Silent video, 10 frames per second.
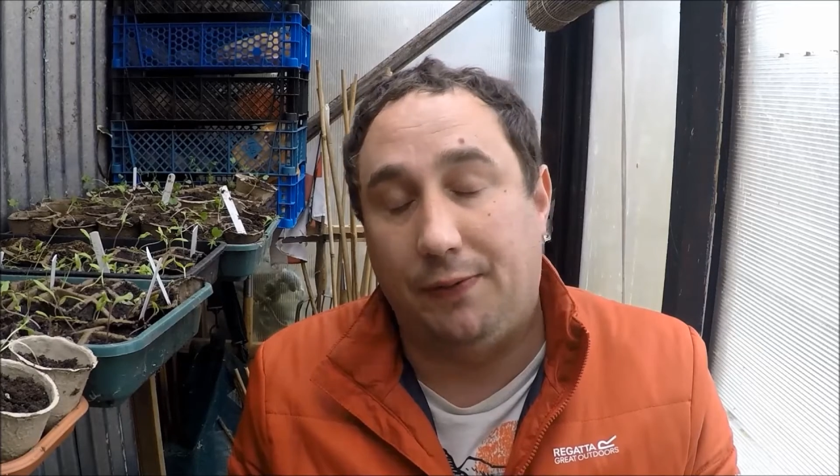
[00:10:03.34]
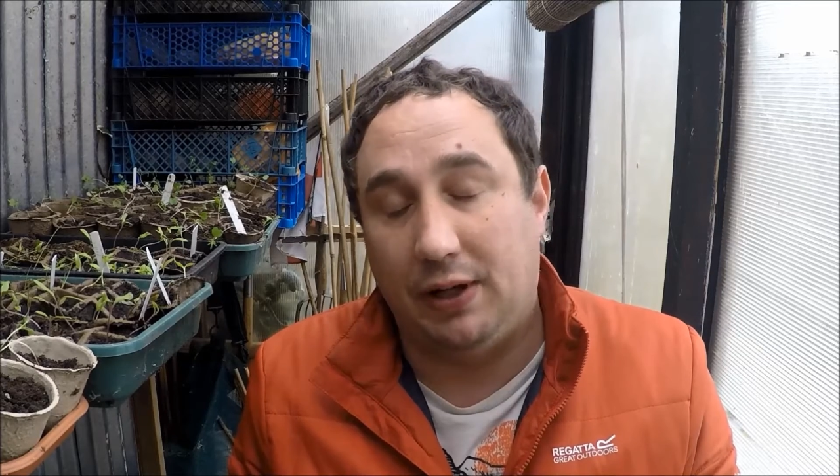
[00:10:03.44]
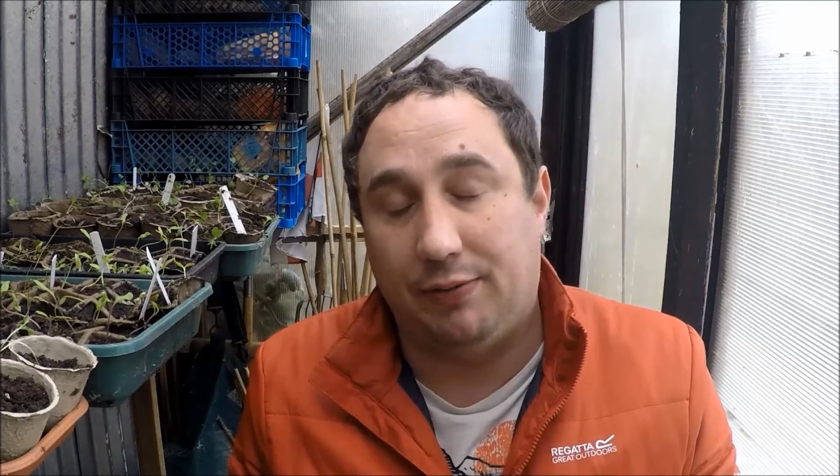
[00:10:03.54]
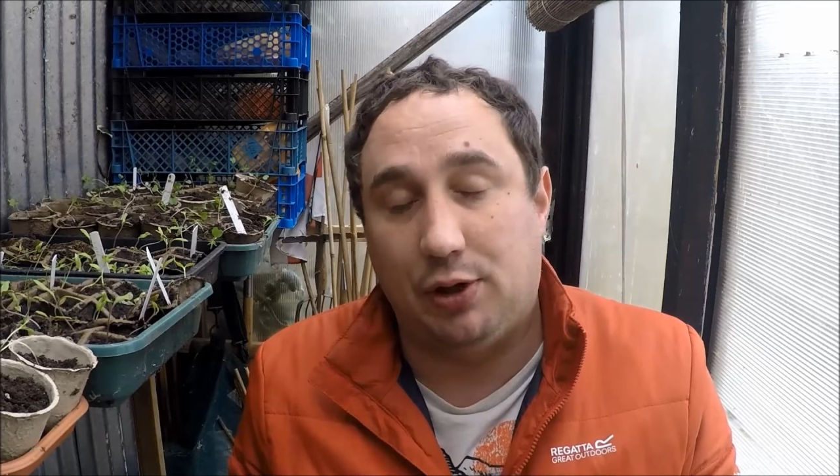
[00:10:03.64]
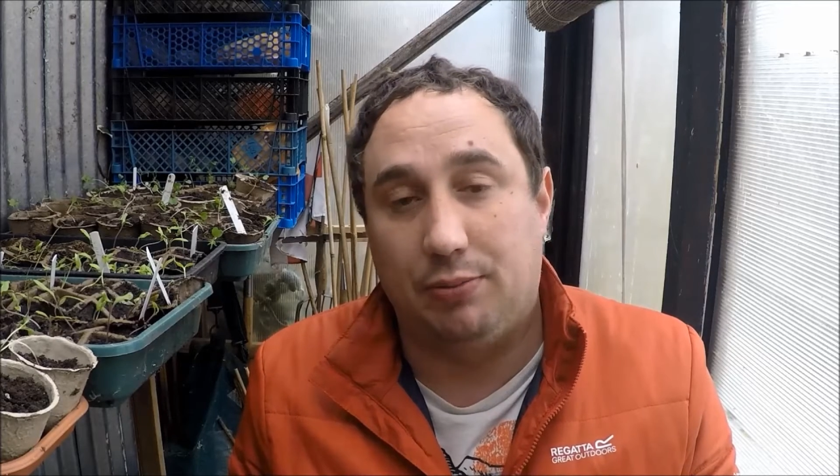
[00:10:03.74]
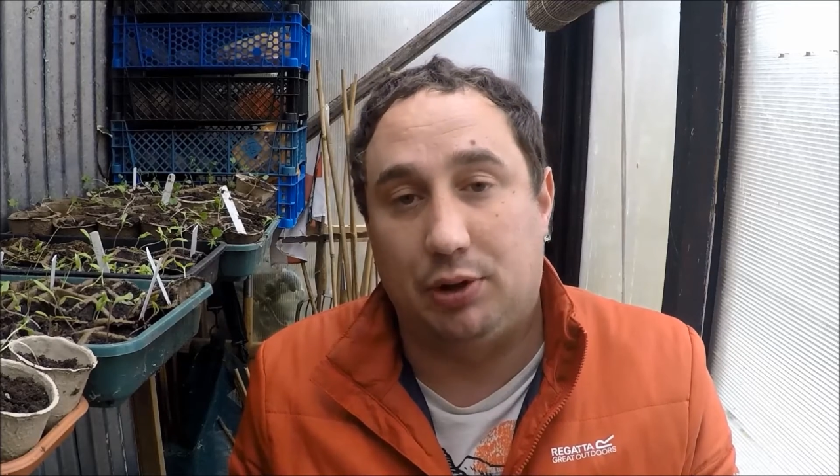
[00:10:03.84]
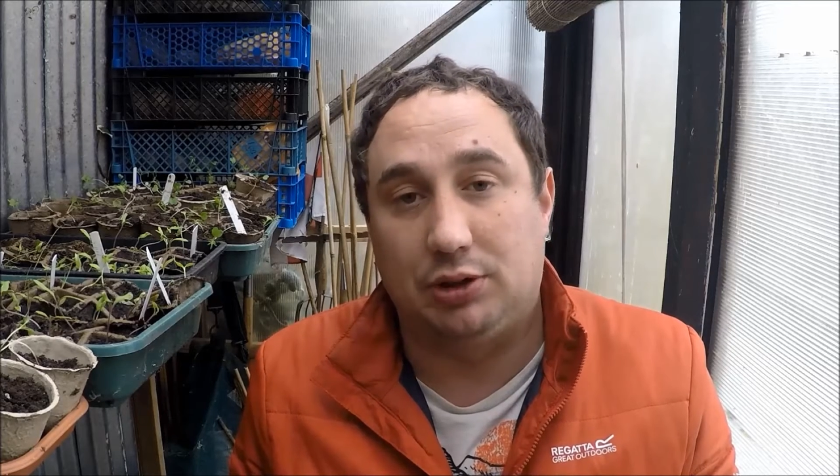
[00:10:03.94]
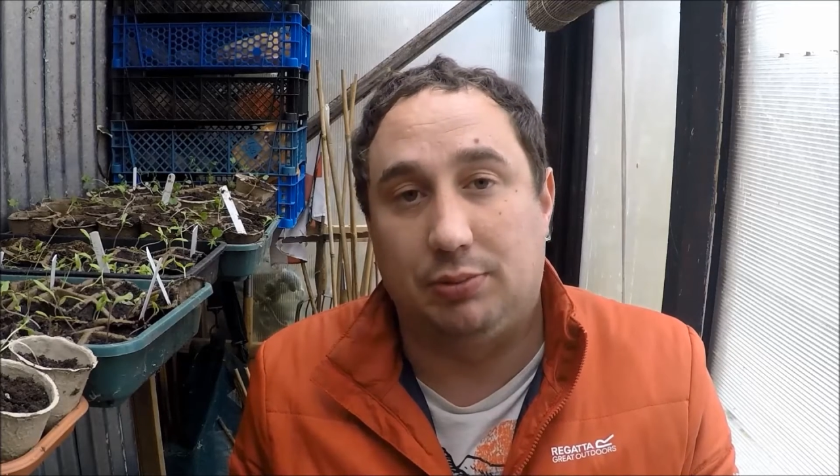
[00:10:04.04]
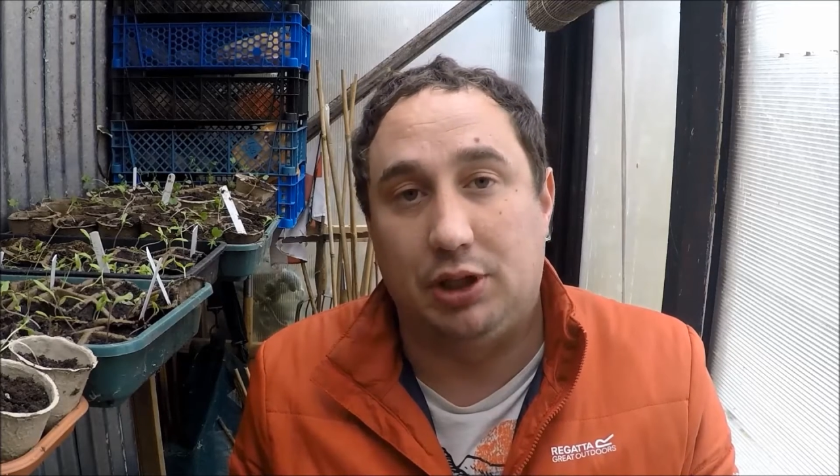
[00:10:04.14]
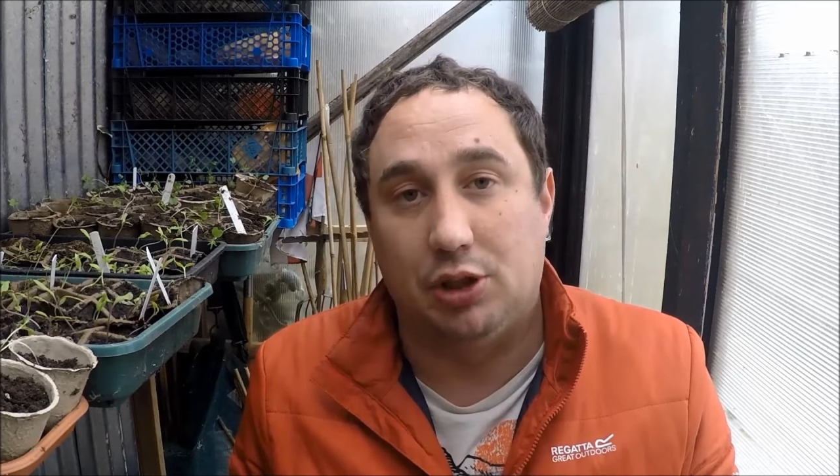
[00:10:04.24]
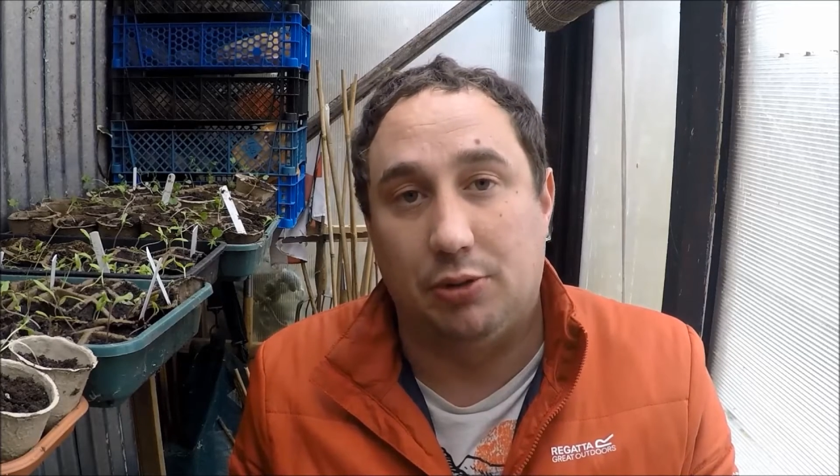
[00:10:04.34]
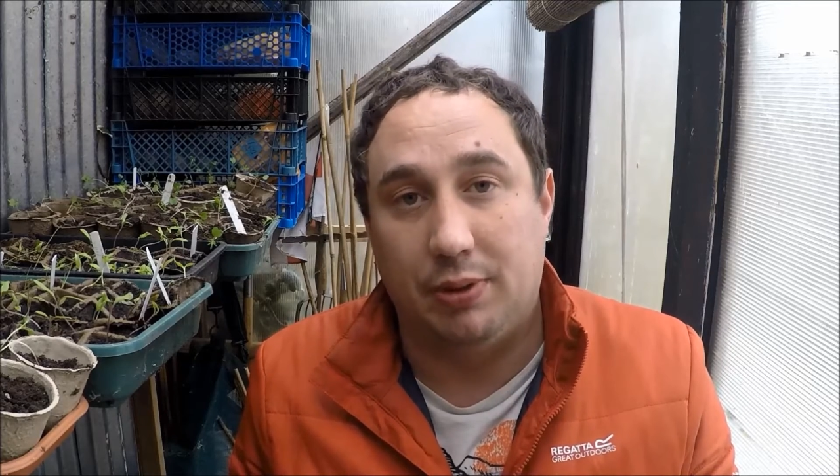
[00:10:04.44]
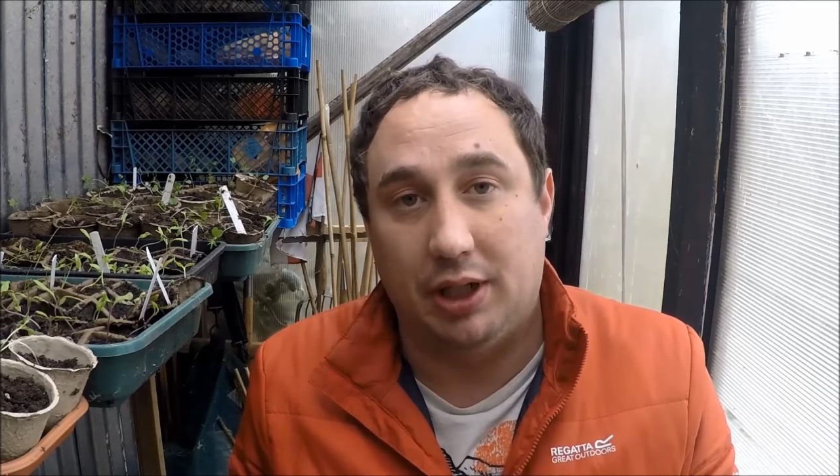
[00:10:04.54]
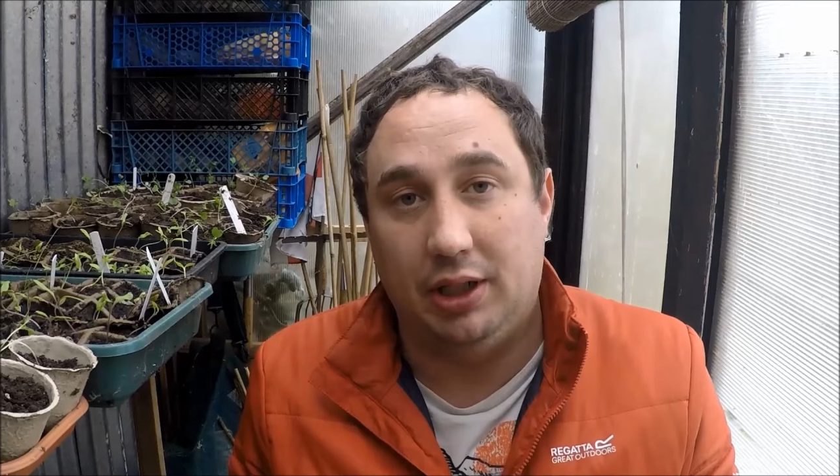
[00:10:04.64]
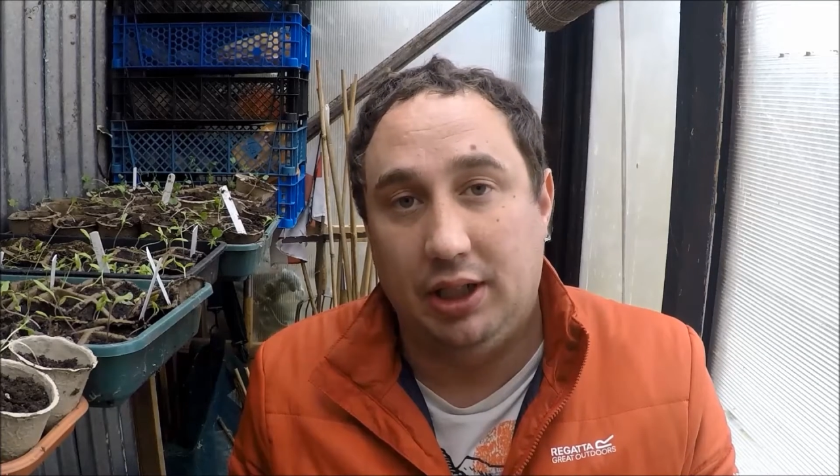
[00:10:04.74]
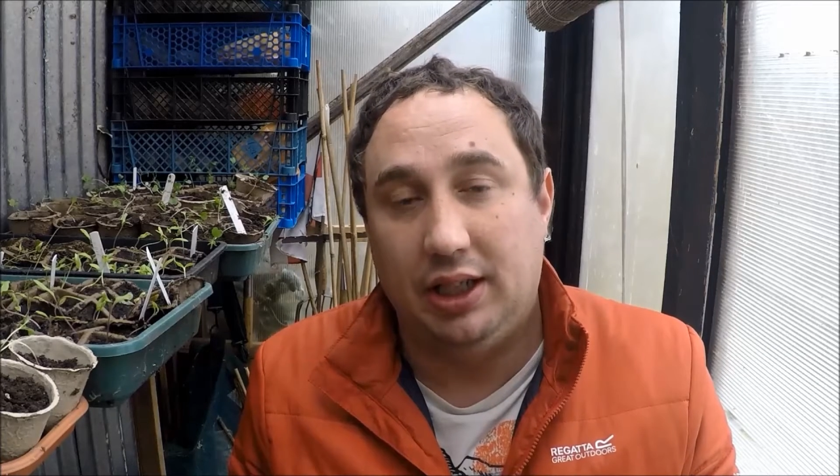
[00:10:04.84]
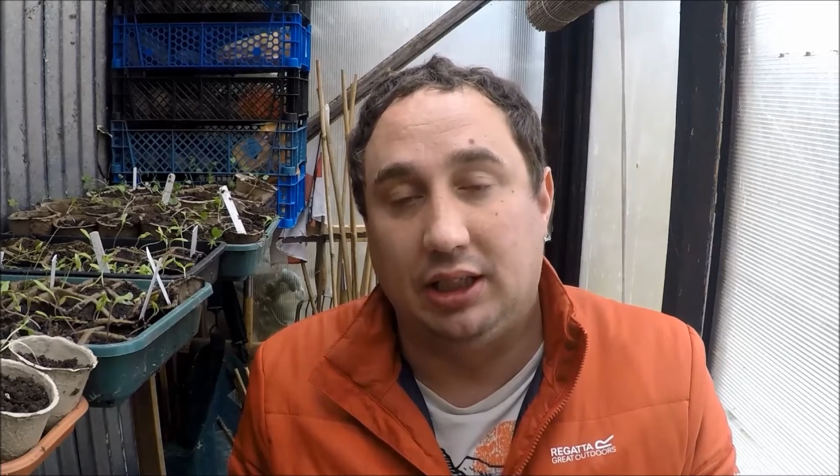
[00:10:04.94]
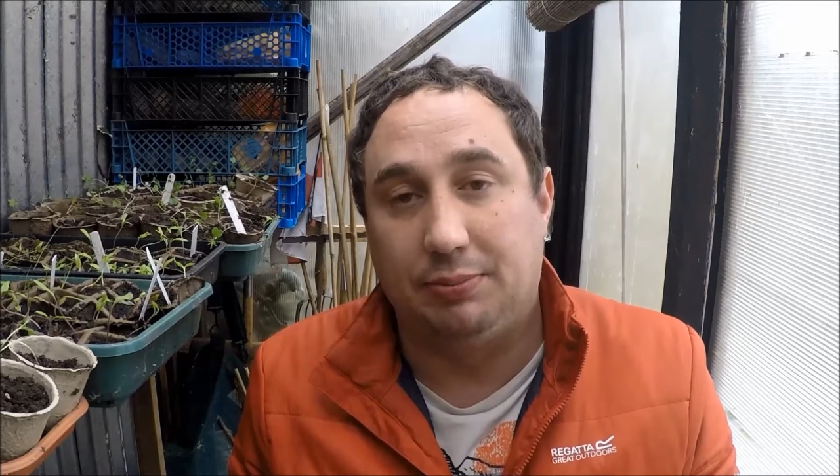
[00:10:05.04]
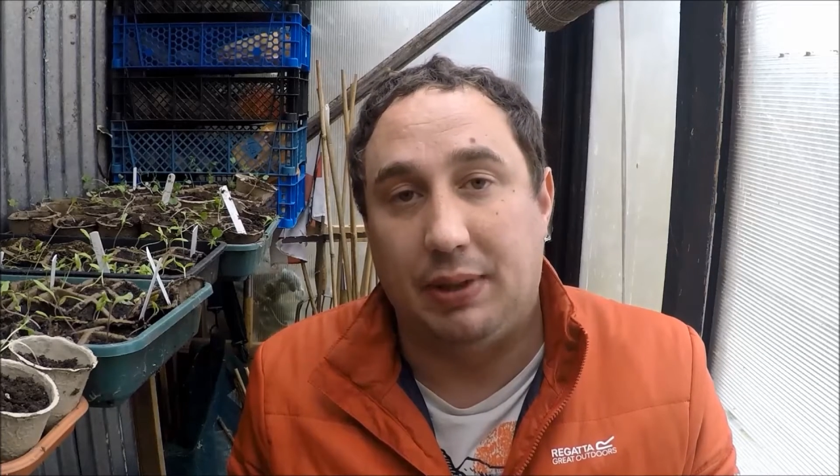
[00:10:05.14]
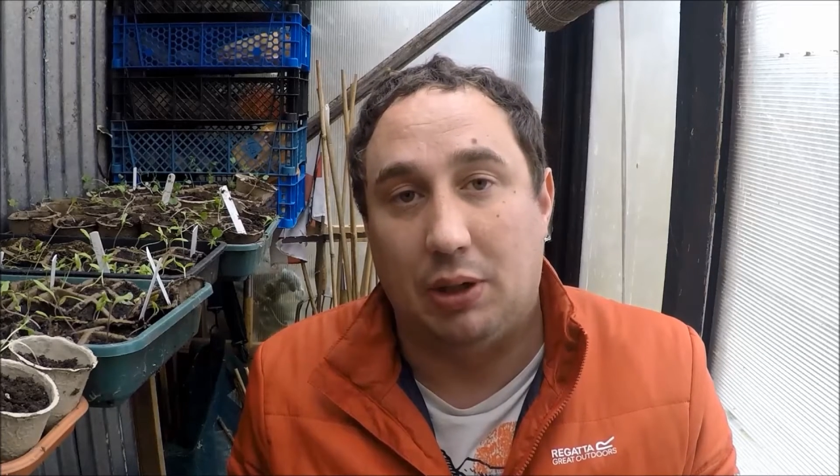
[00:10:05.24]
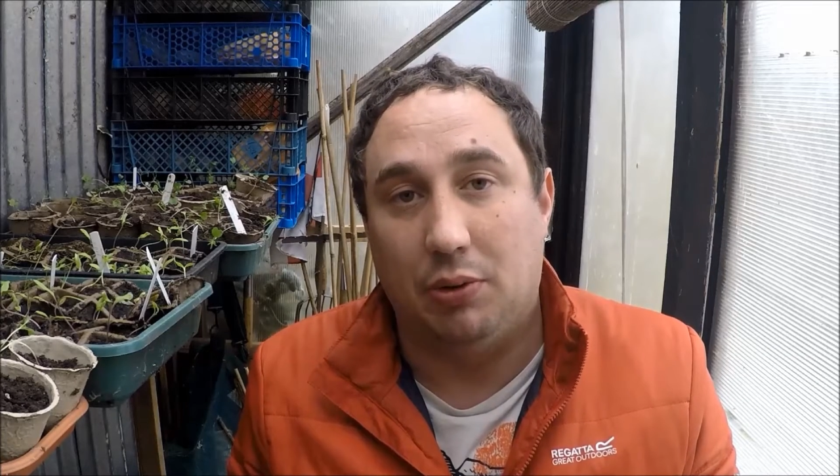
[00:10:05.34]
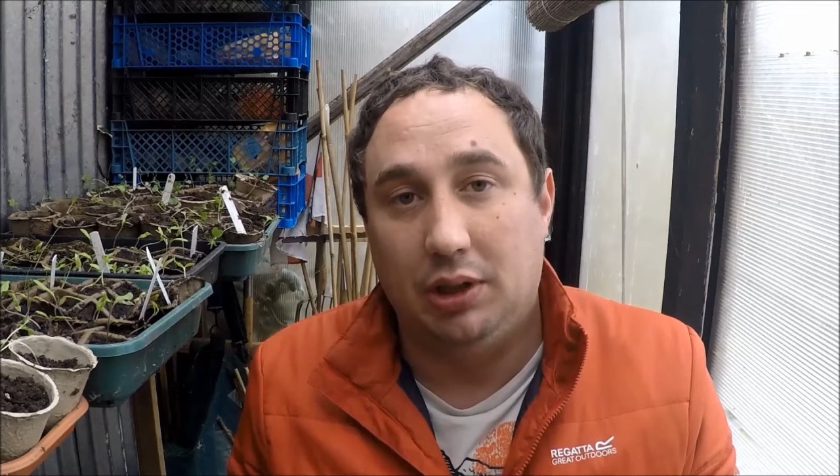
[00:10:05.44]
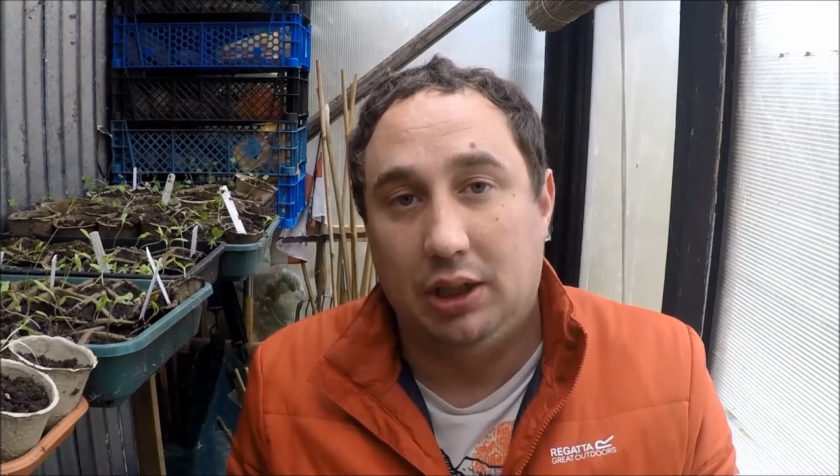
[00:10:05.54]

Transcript: to fill it with compost and manure, but it's built.